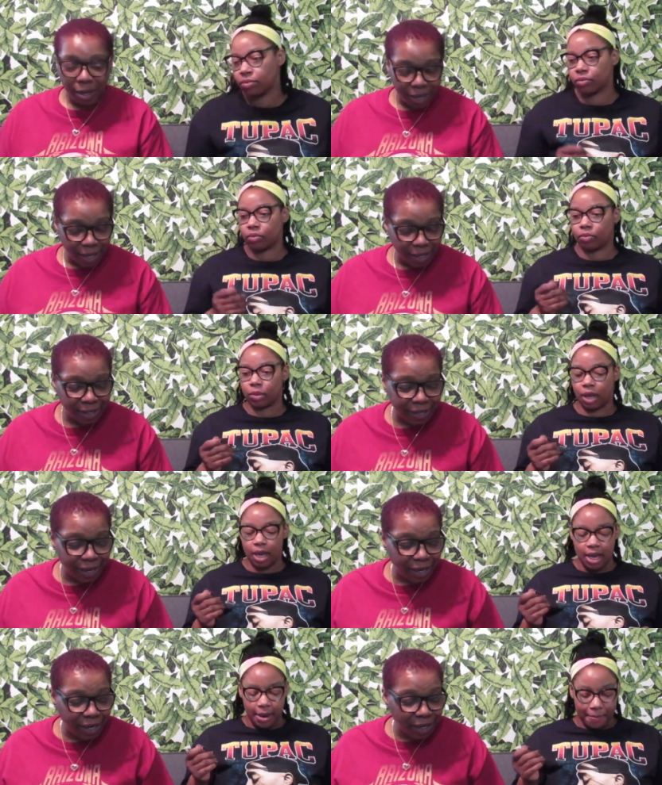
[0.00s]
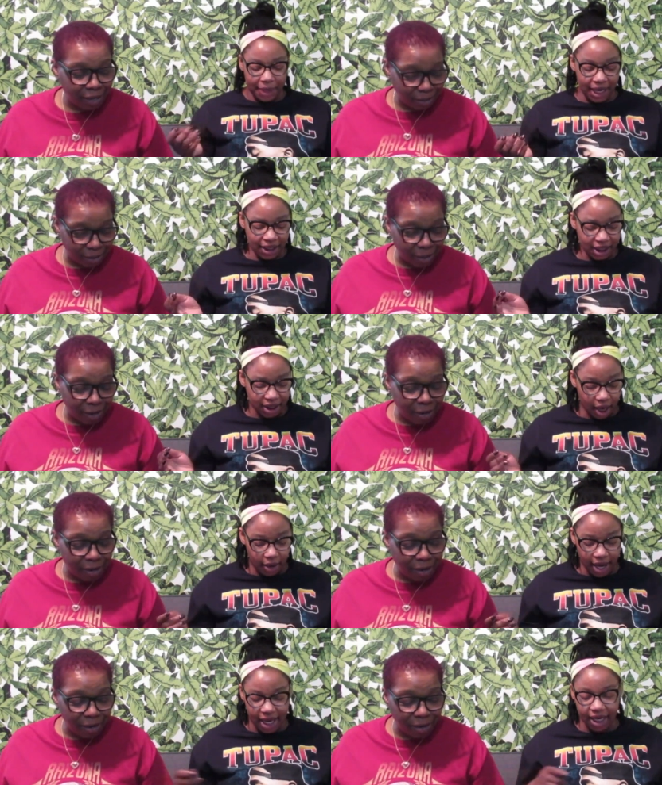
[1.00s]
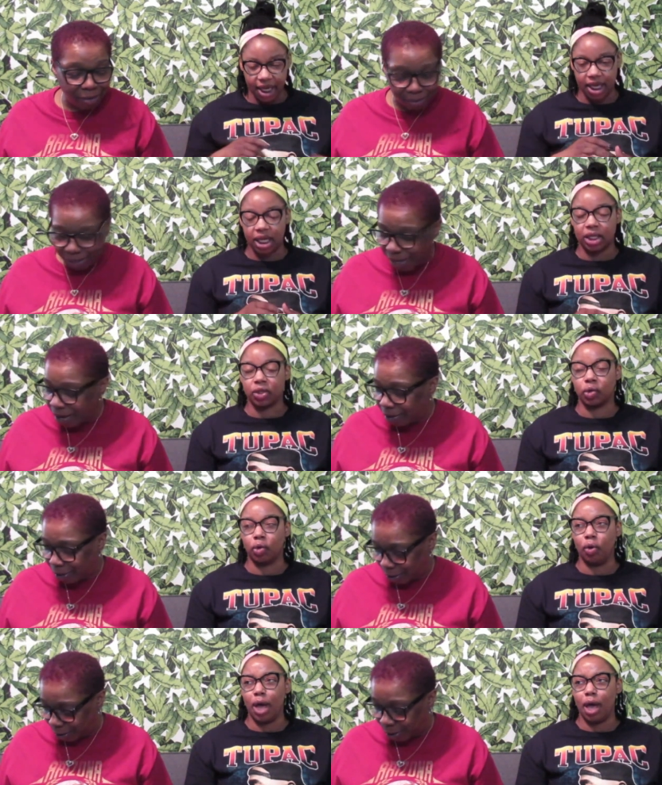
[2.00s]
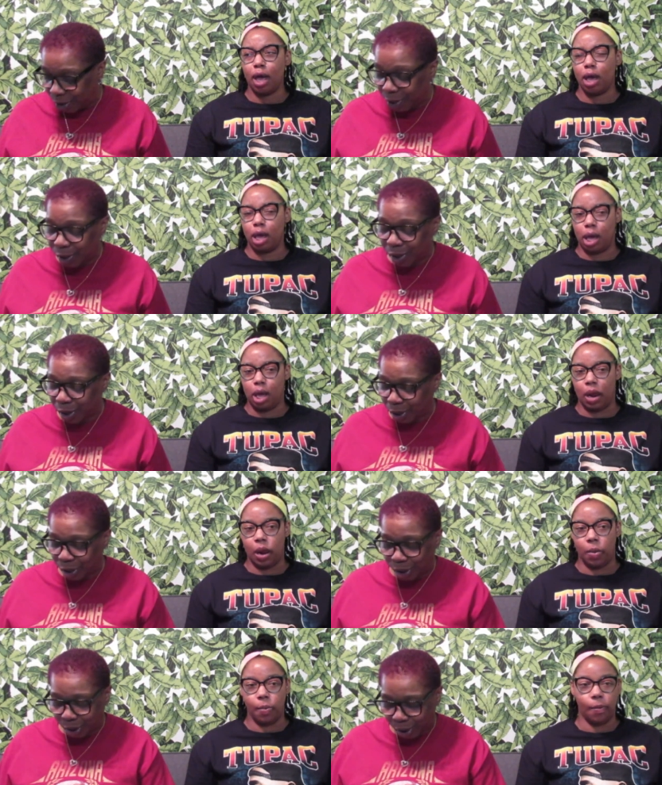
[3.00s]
Speaker 1: Let's see. But let's just go ahead and get let's into it.